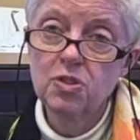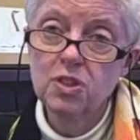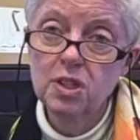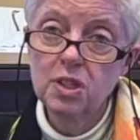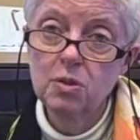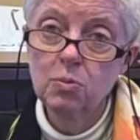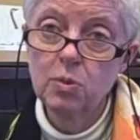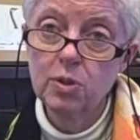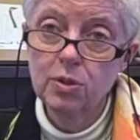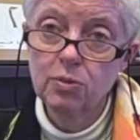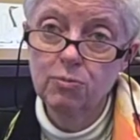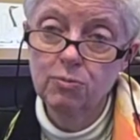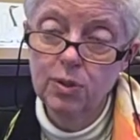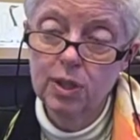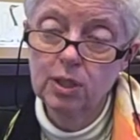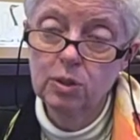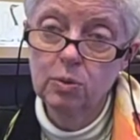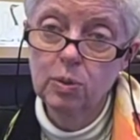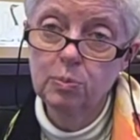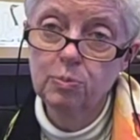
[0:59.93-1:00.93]
see with
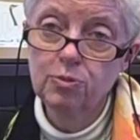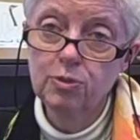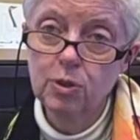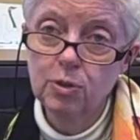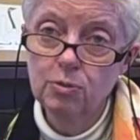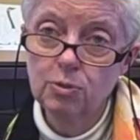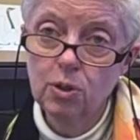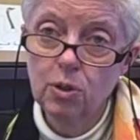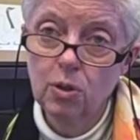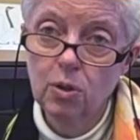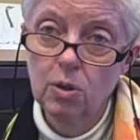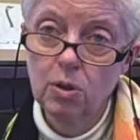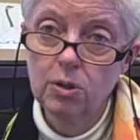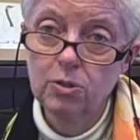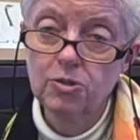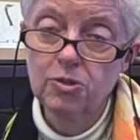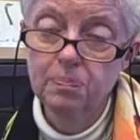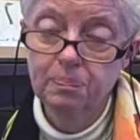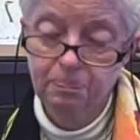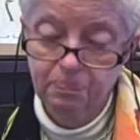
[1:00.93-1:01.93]
follow-up phone
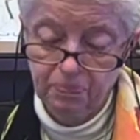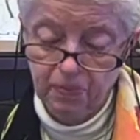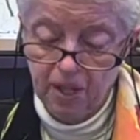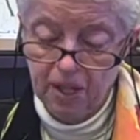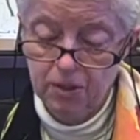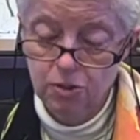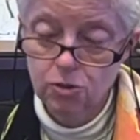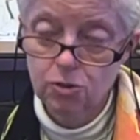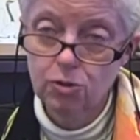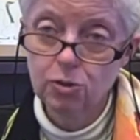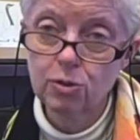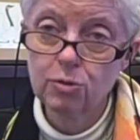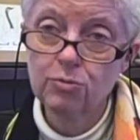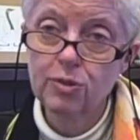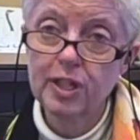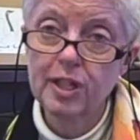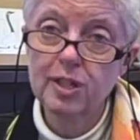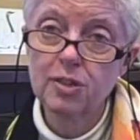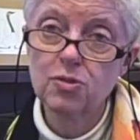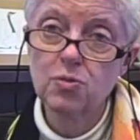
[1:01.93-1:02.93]
calls and
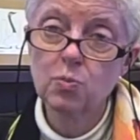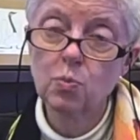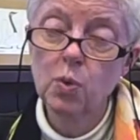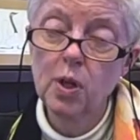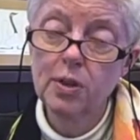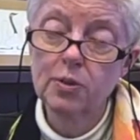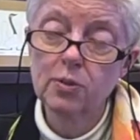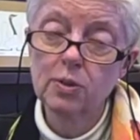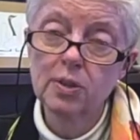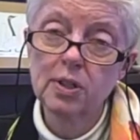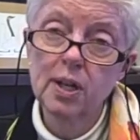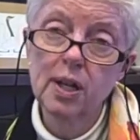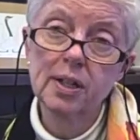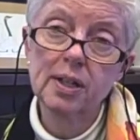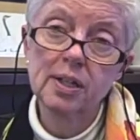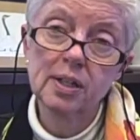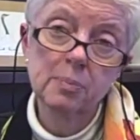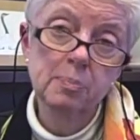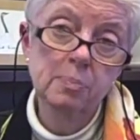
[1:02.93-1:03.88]
surveys whether or not it